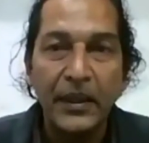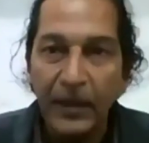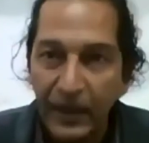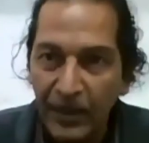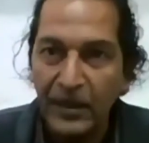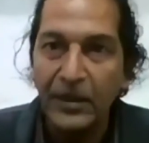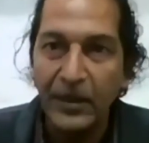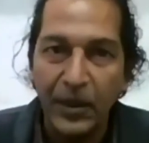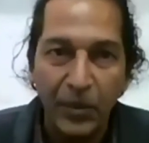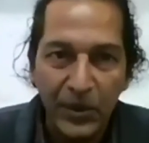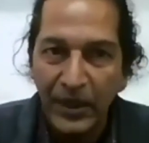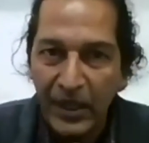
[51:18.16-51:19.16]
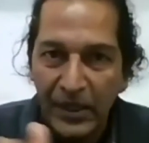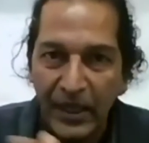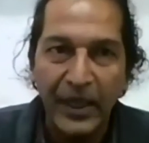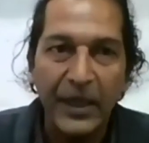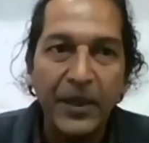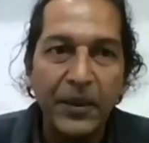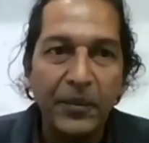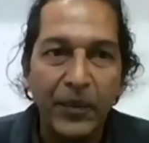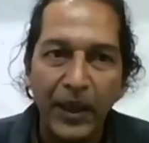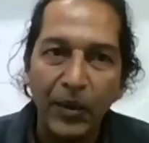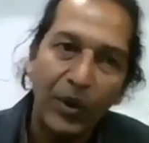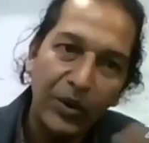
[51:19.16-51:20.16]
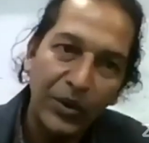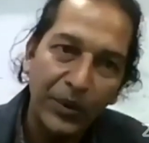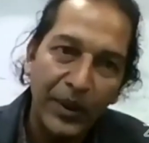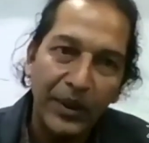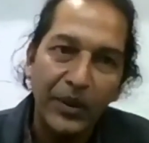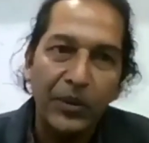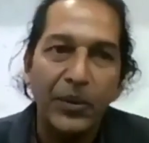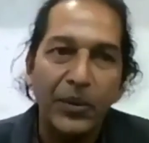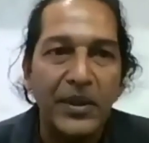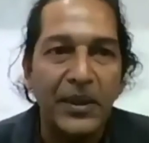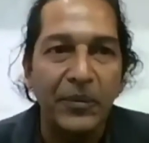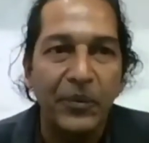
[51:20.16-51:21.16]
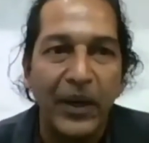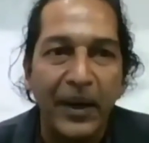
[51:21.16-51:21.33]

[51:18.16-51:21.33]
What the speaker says: That was an aside, but I wanted to include it somewhere.